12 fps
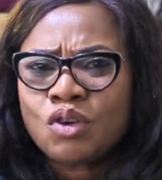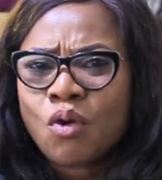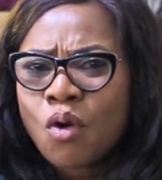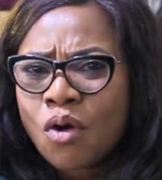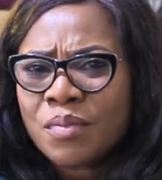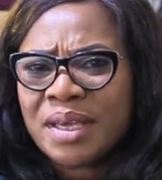your
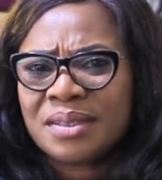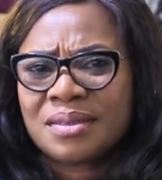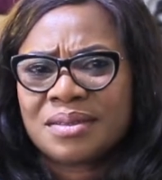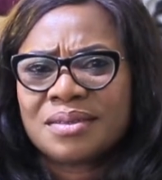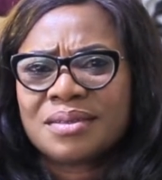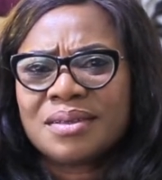
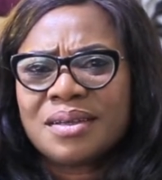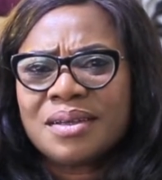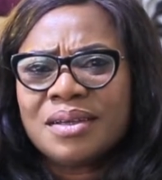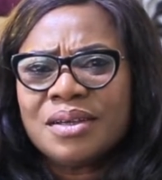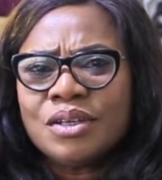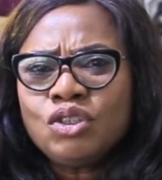comments,
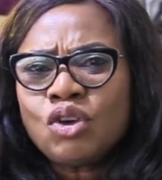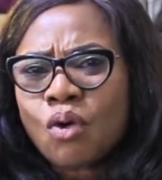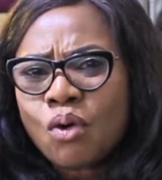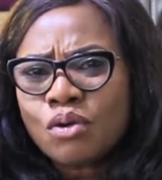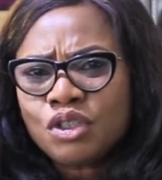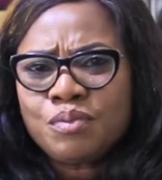your
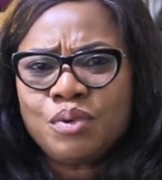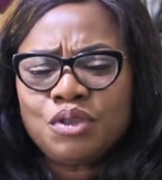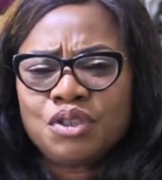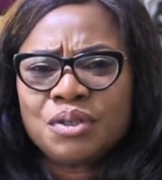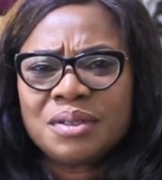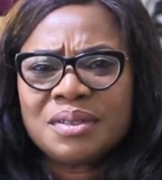
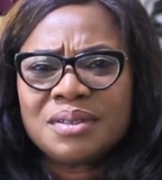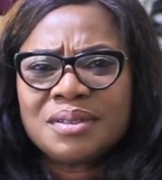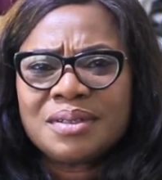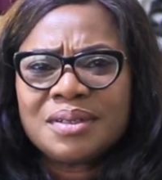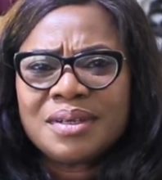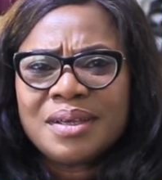contribution.
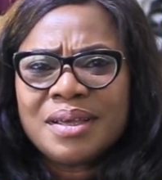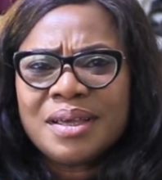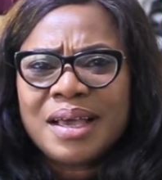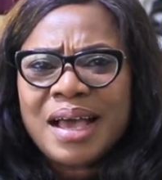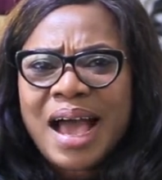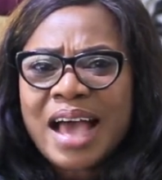
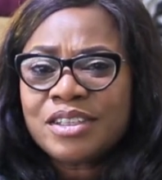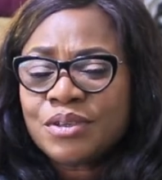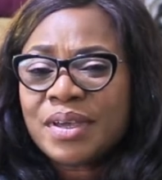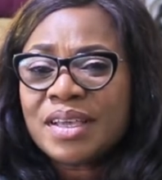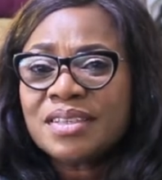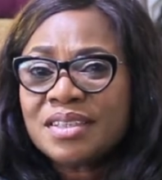As
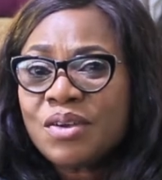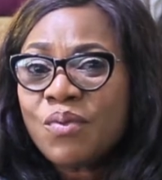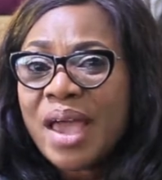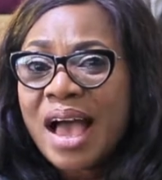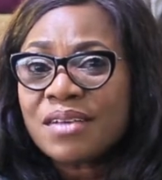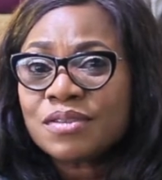you can see,
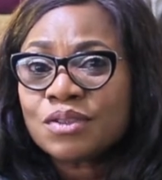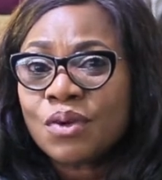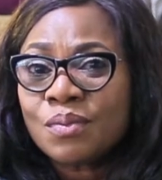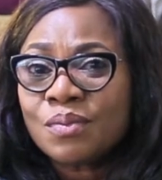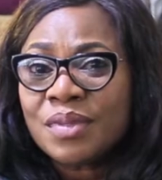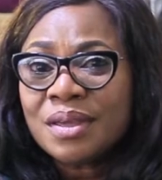we have
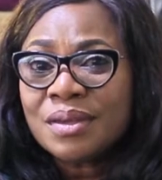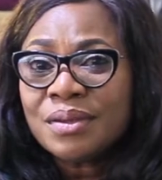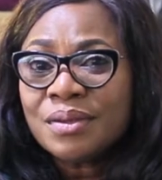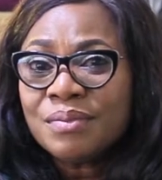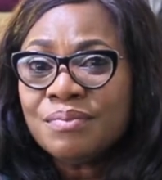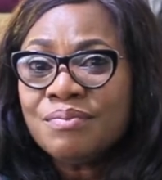some
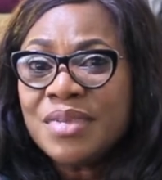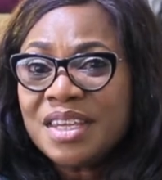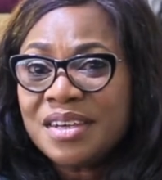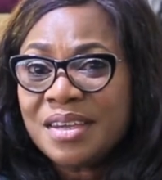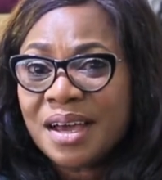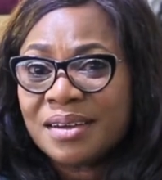
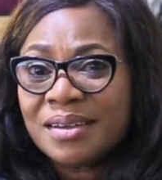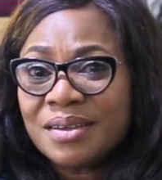media